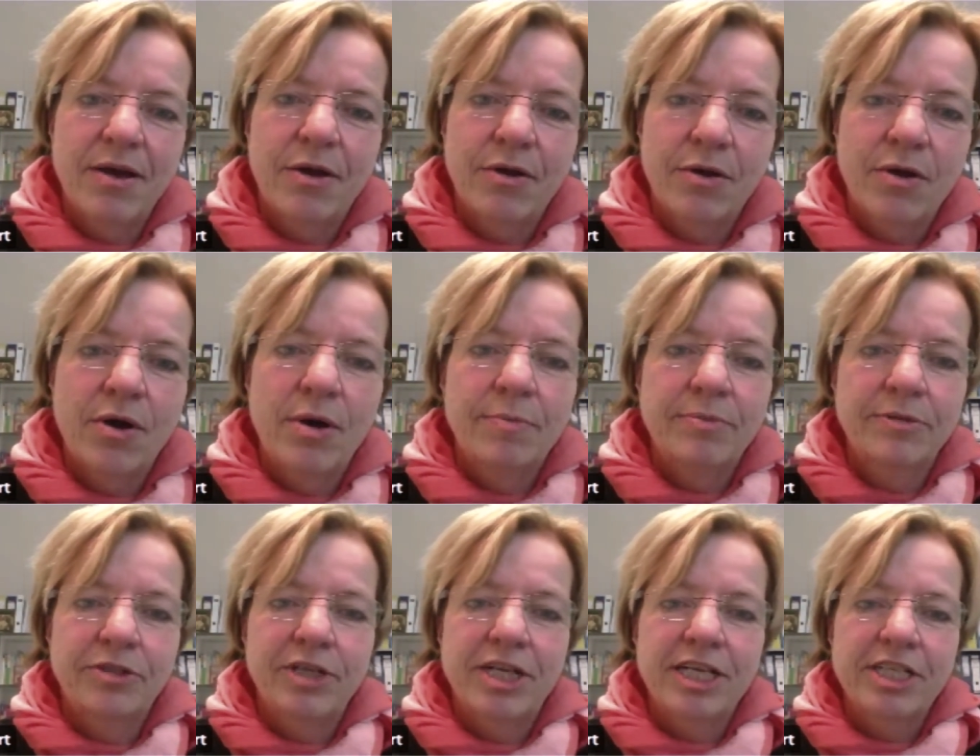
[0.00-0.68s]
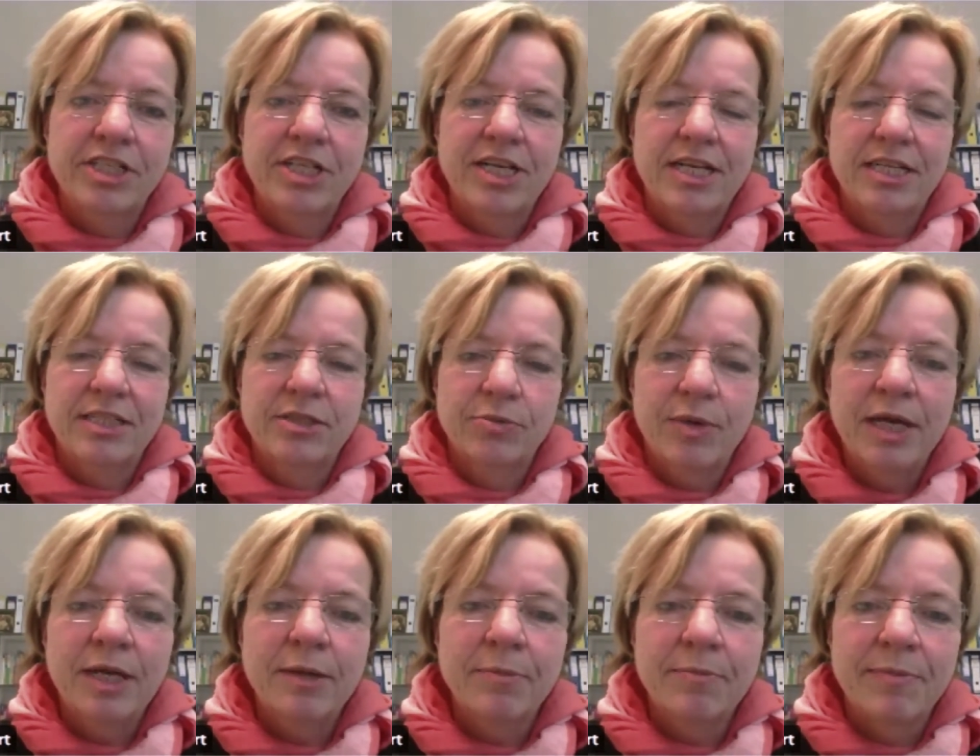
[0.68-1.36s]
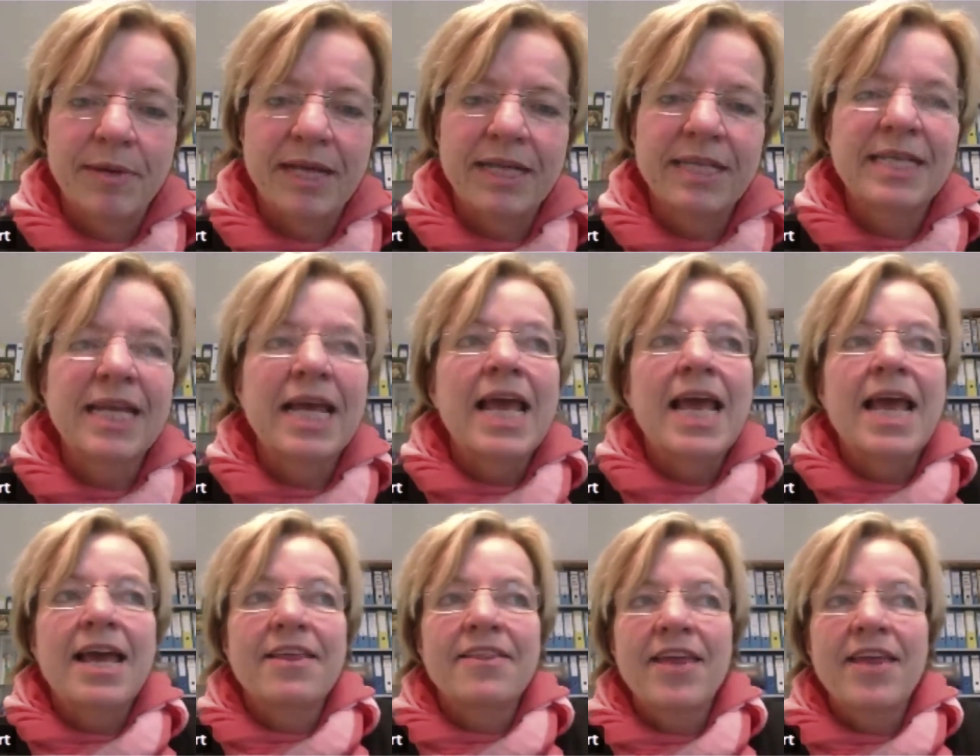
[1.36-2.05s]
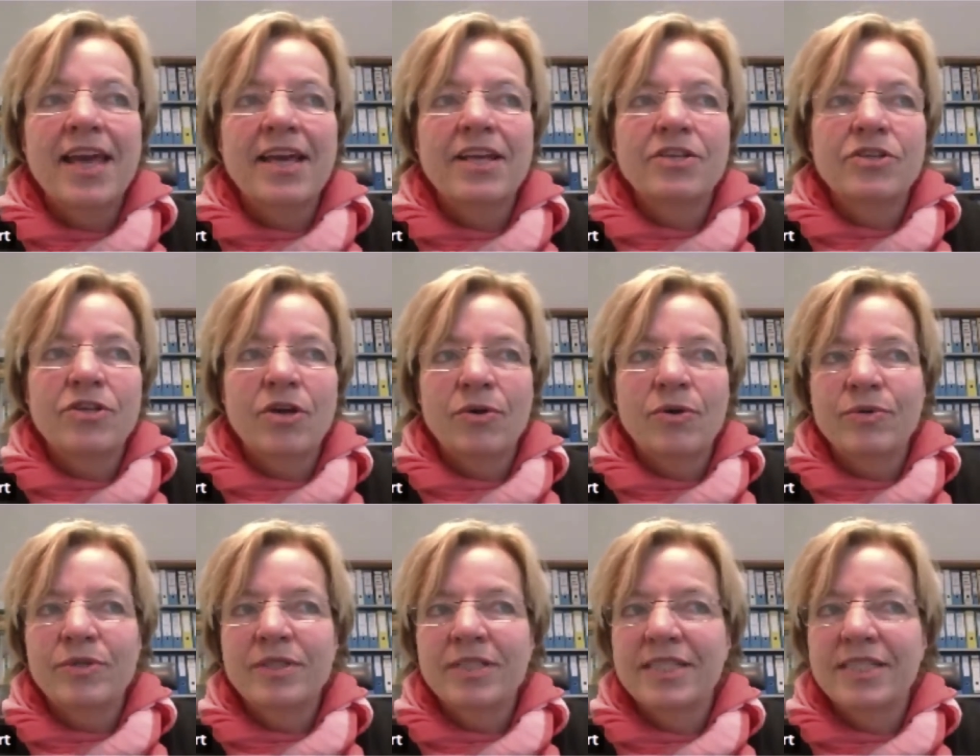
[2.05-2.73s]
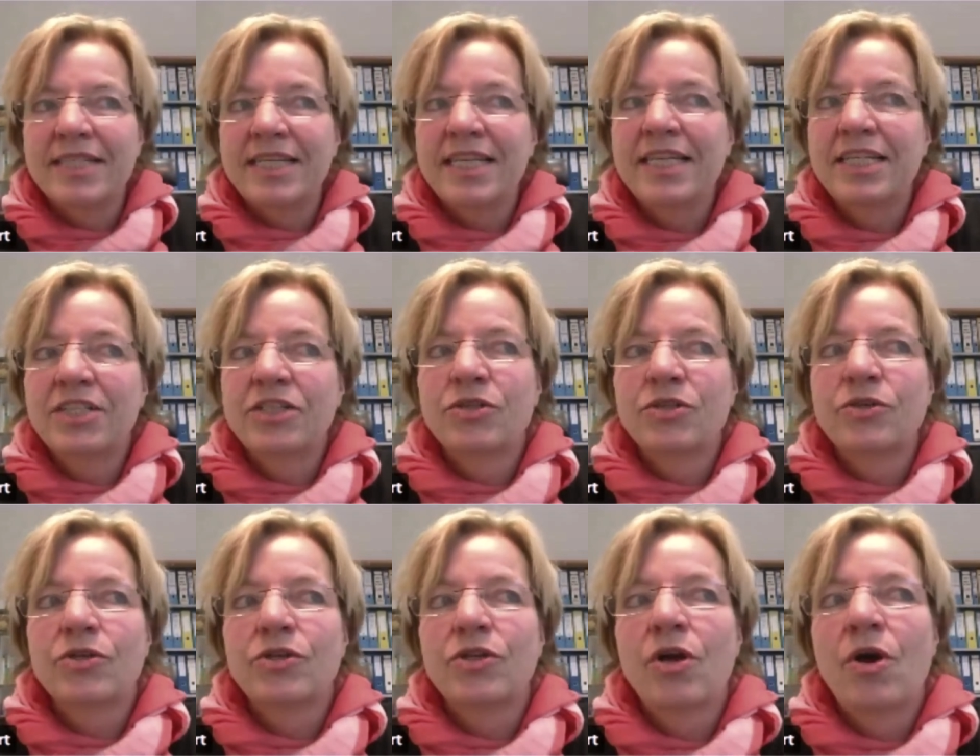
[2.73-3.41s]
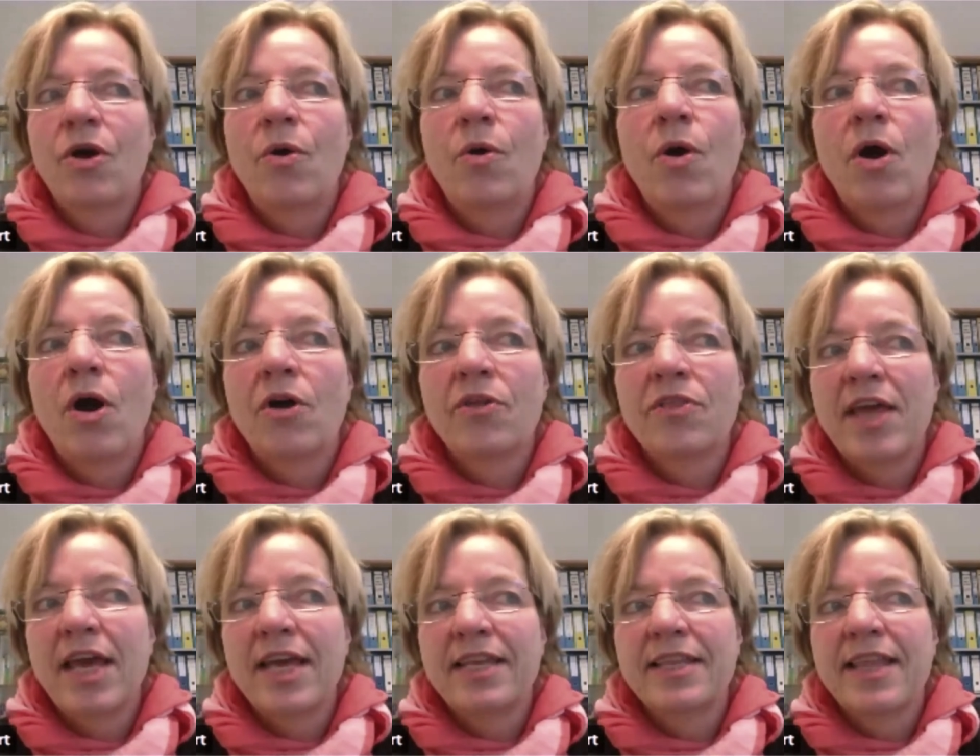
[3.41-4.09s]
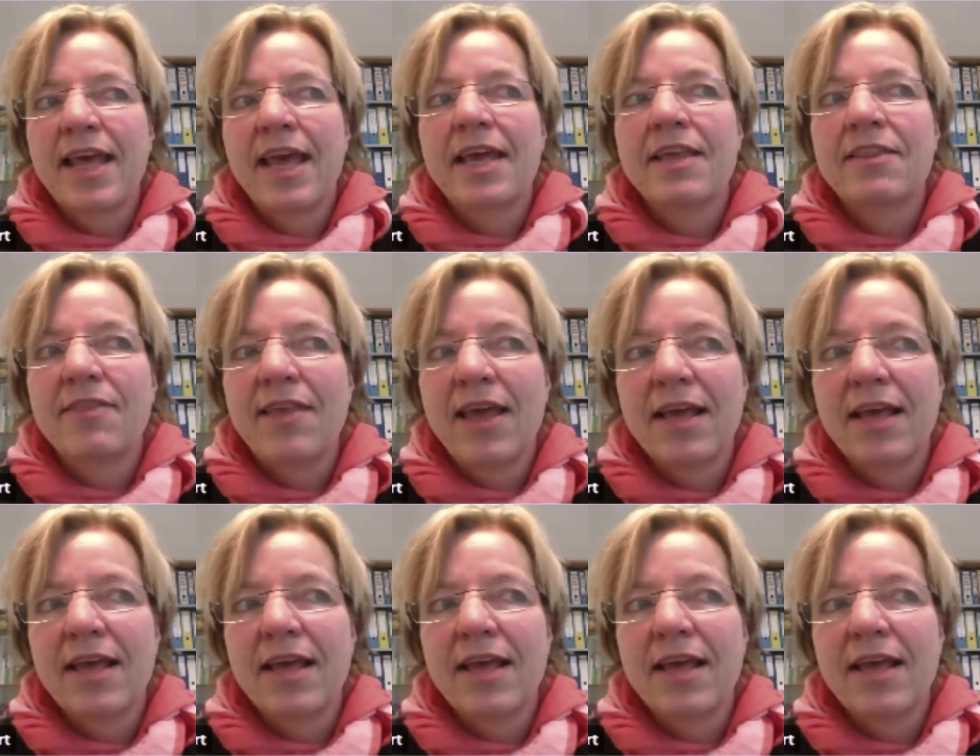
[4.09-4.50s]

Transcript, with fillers: Cooperation and Development, they don't need to know, or they